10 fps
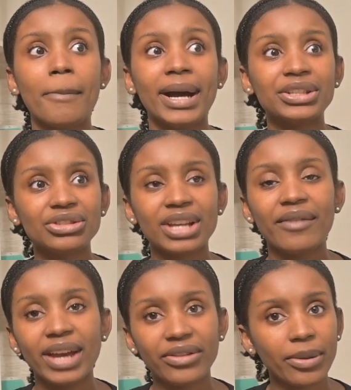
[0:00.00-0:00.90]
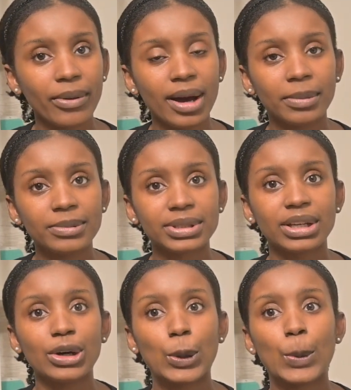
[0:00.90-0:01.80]
my children haven't had that problem
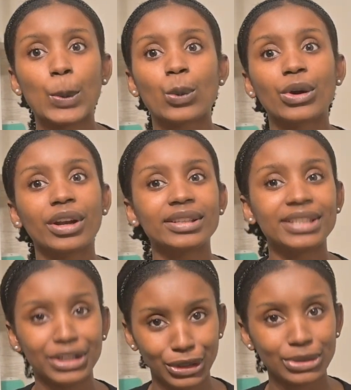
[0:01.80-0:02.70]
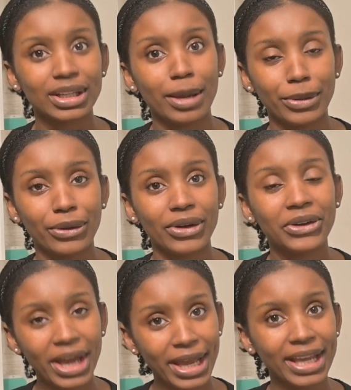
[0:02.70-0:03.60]
so we're going to continue to use the library
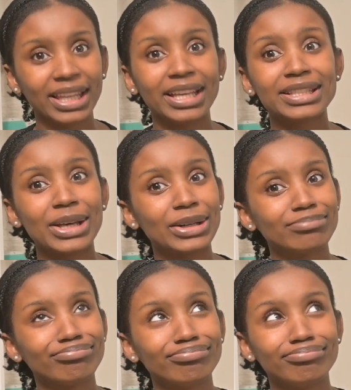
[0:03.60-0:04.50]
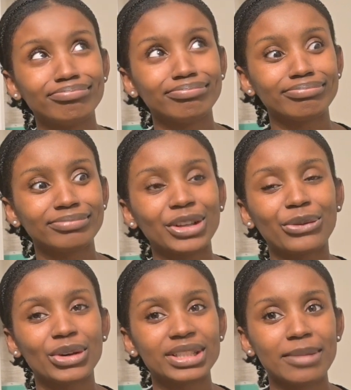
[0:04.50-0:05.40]
okay at least um,
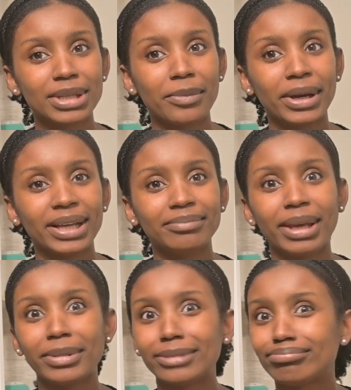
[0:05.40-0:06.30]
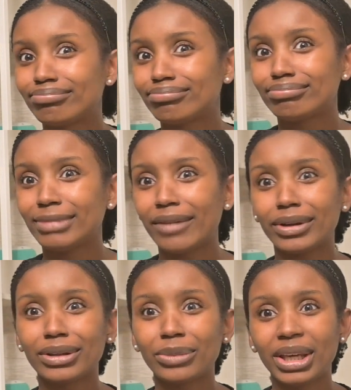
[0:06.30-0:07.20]
four times in a month maybe
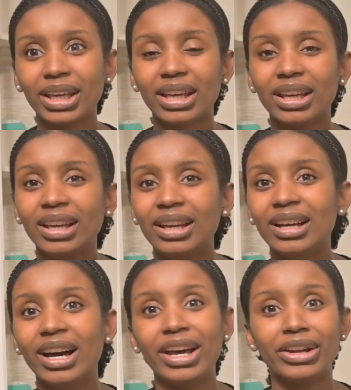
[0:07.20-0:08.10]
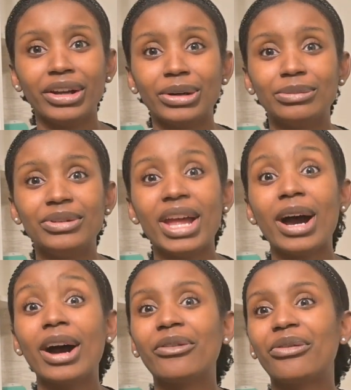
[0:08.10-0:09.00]
every other week i don't know
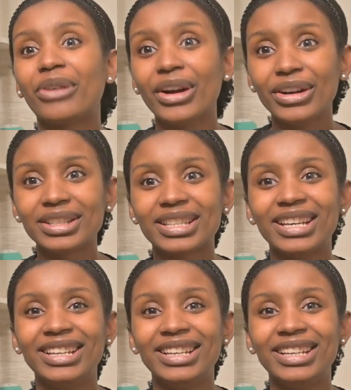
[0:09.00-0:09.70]
now first